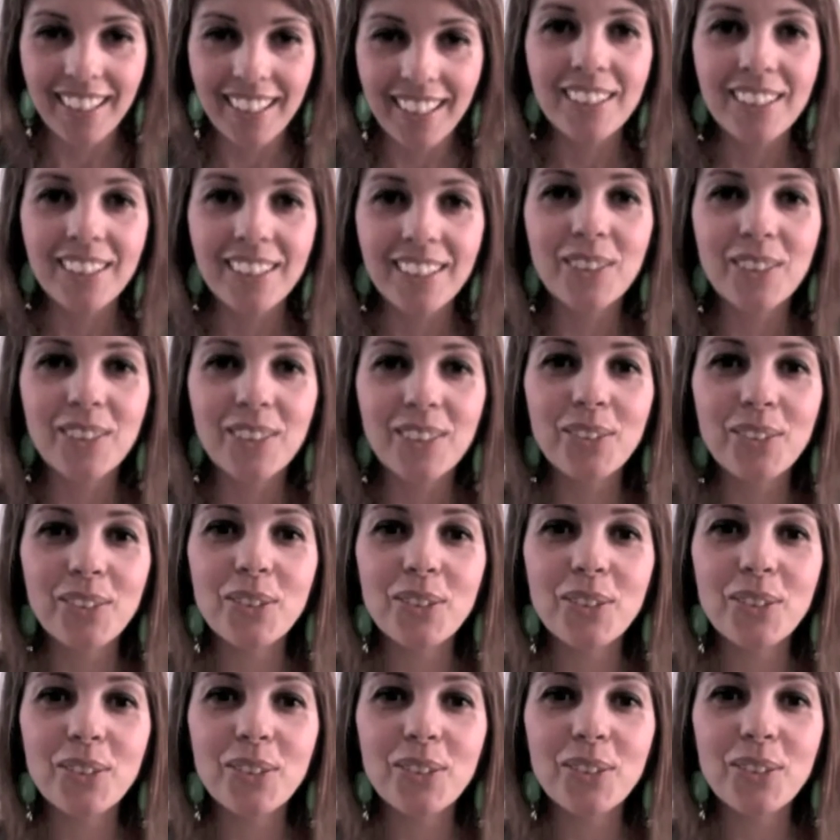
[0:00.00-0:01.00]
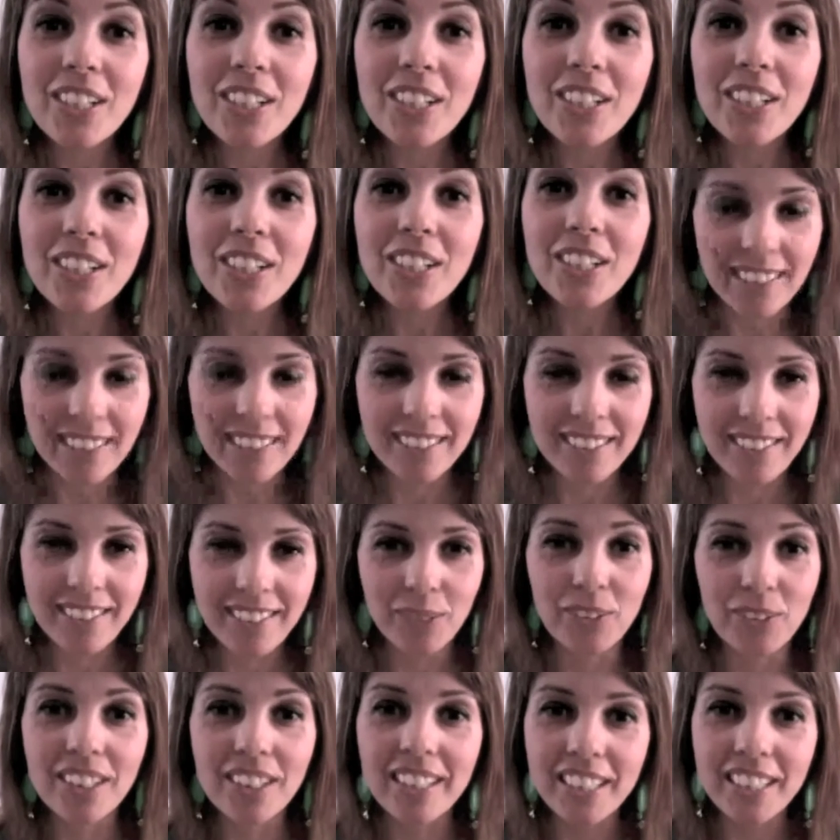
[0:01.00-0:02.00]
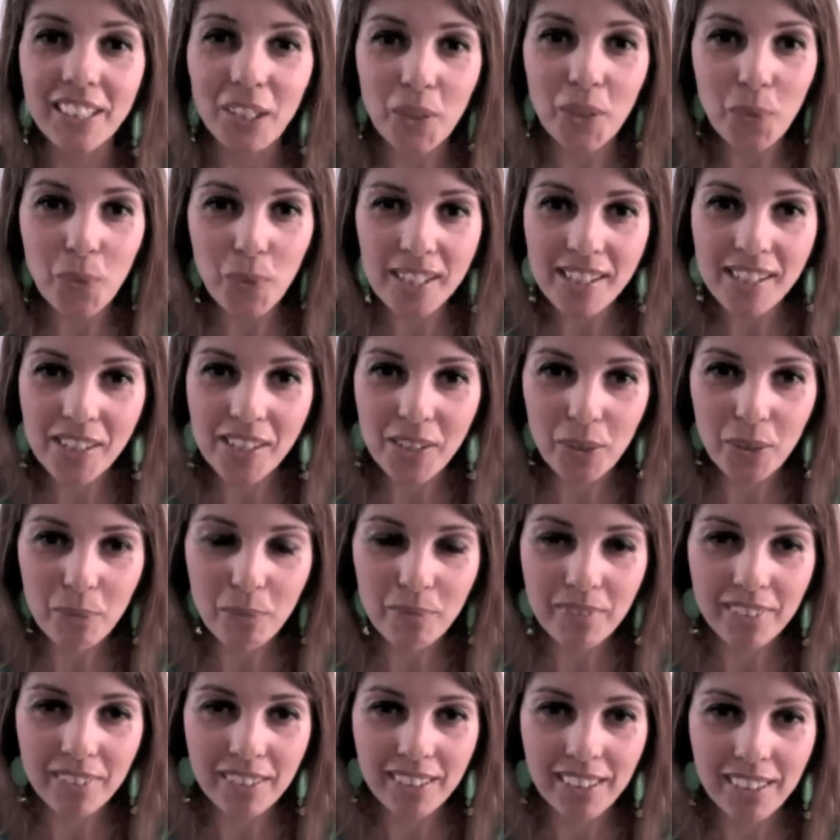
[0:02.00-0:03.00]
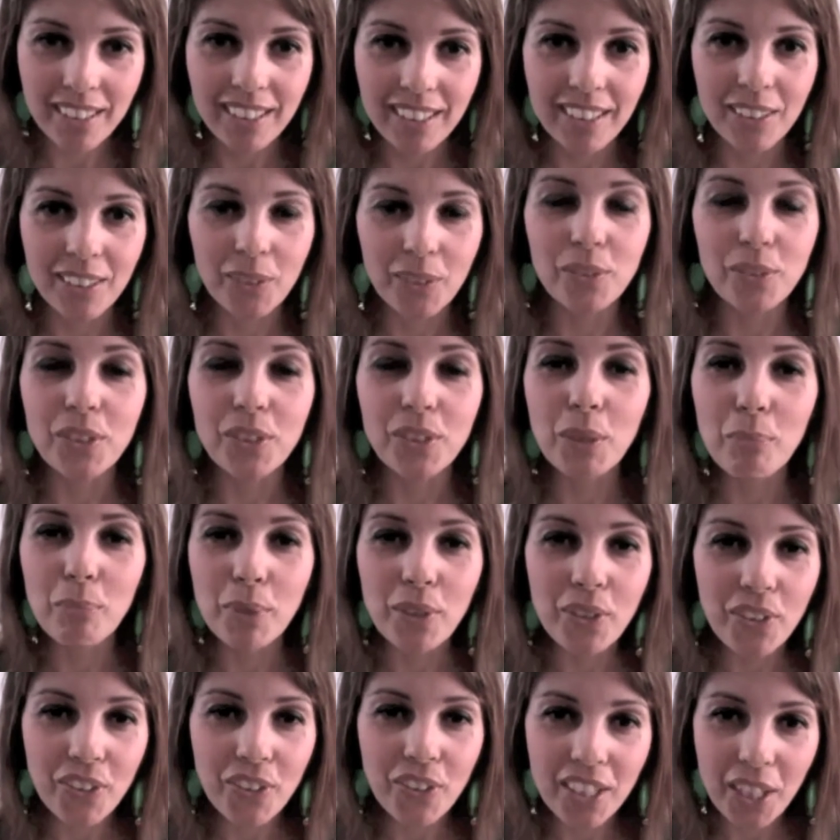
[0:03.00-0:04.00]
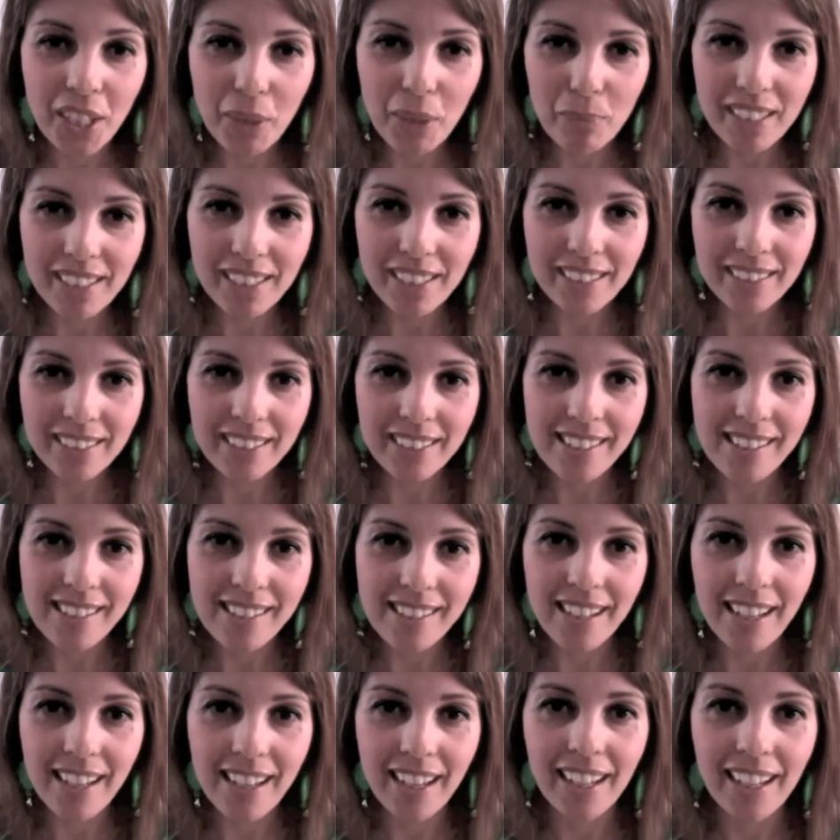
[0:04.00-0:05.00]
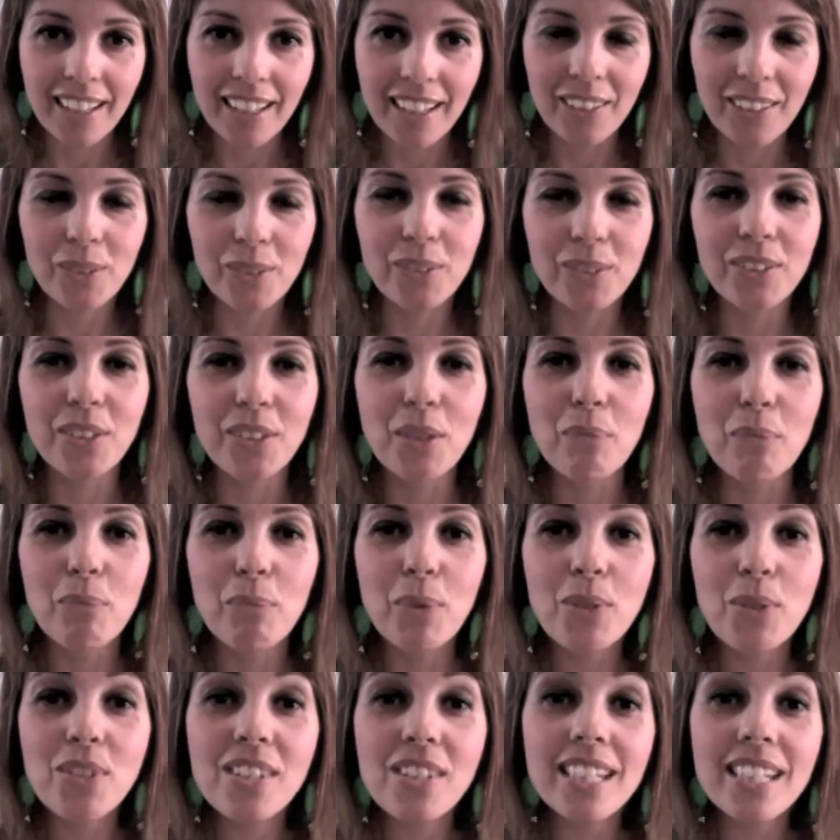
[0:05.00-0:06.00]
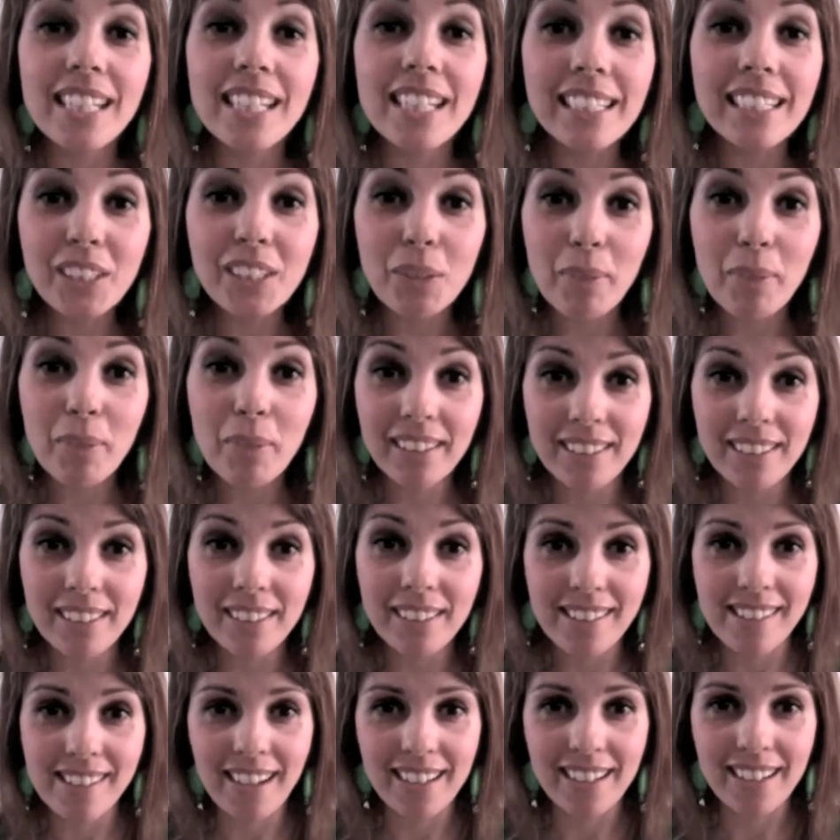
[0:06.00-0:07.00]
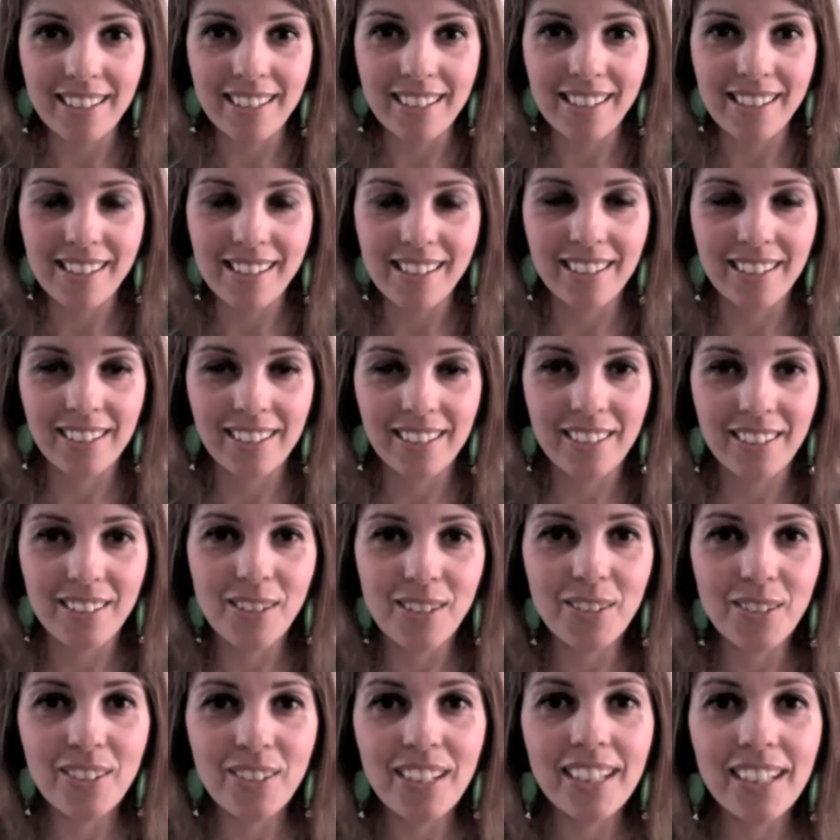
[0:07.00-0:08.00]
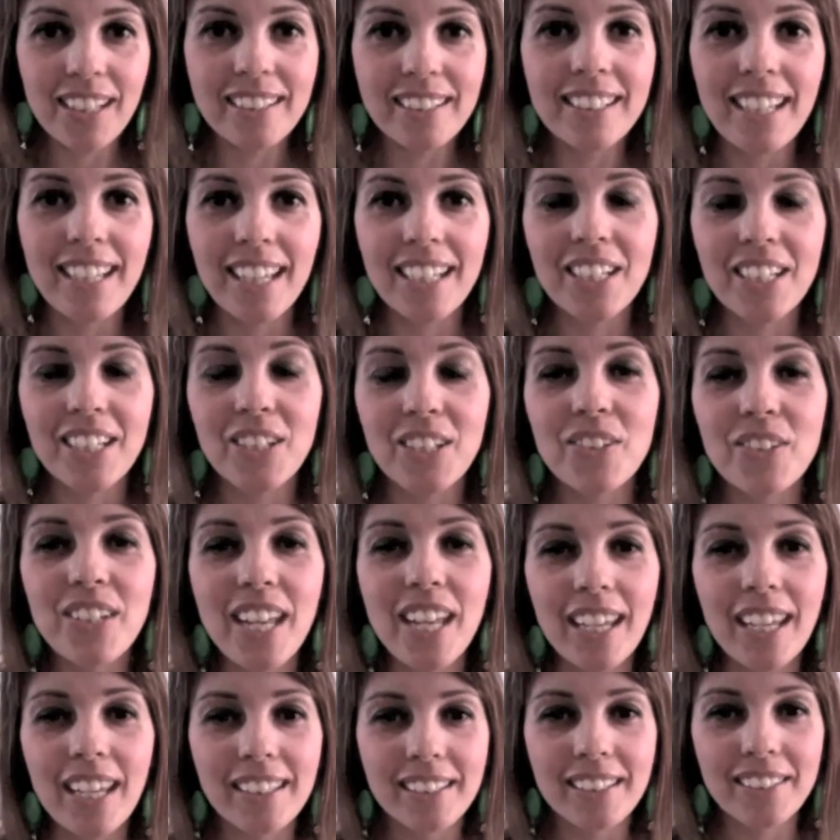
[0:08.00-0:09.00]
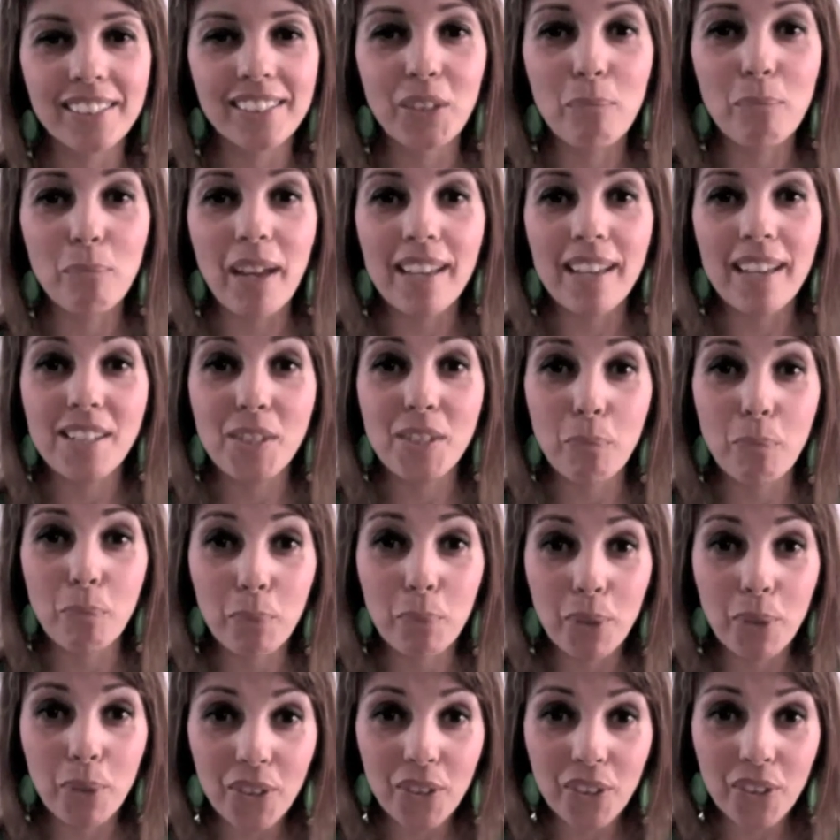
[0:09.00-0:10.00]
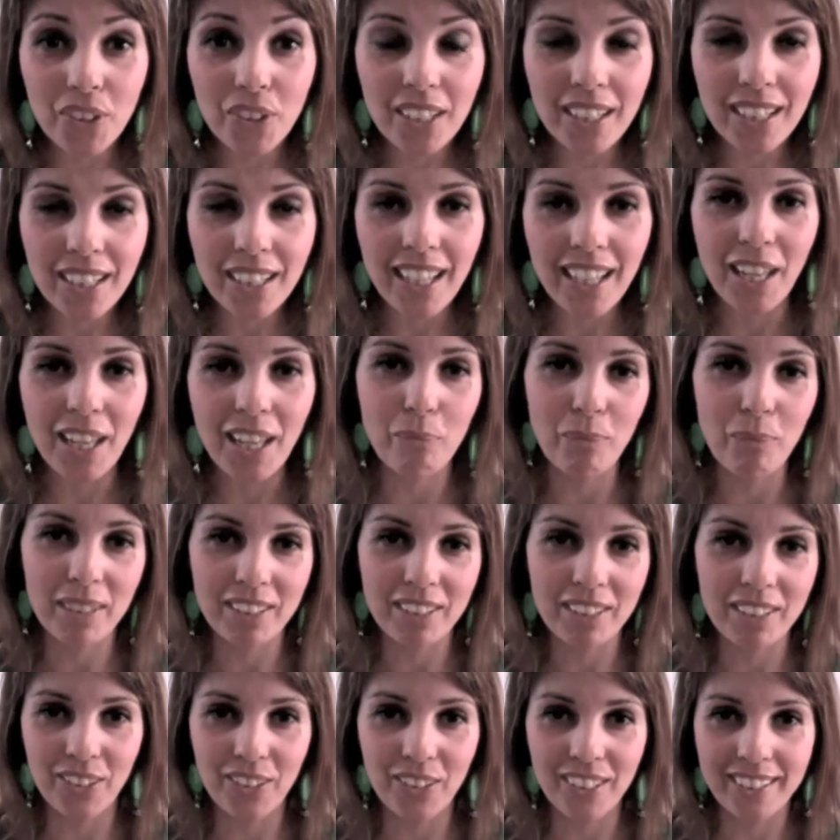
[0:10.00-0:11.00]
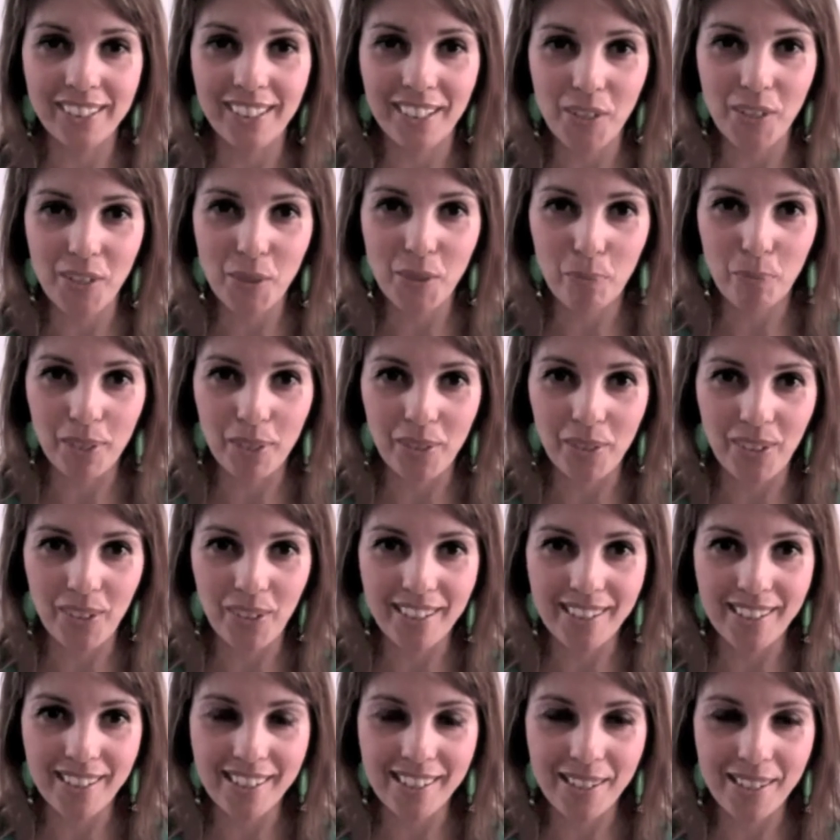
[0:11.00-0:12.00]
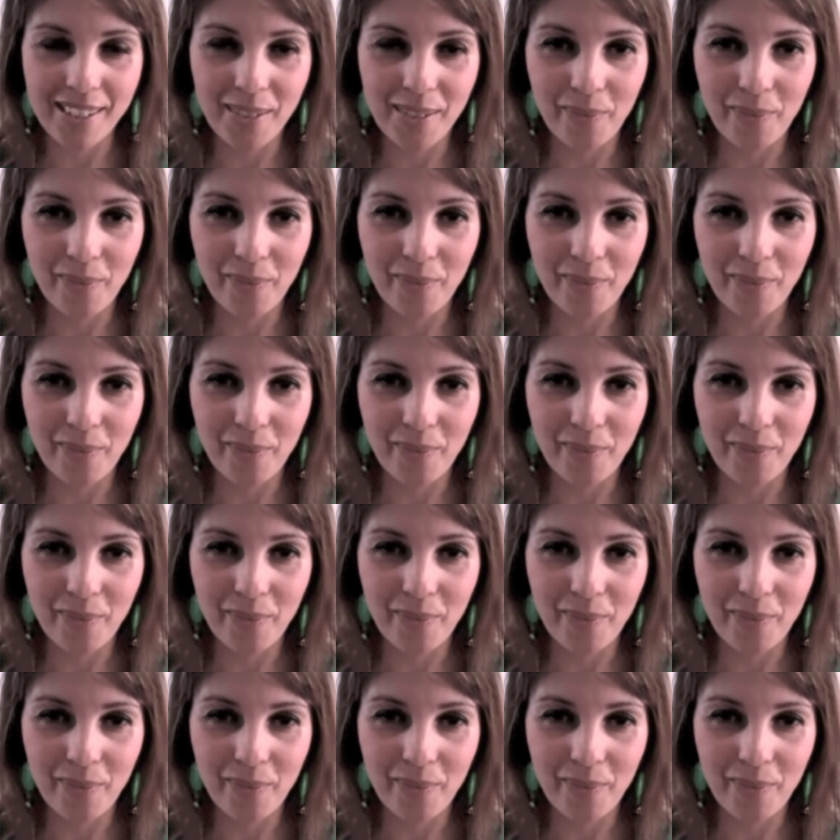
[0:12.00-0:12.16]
to reconnect to their inner wisdom, to their birthing abilities, and to their most intimate desires so that they can create their best birthing and maternity experience.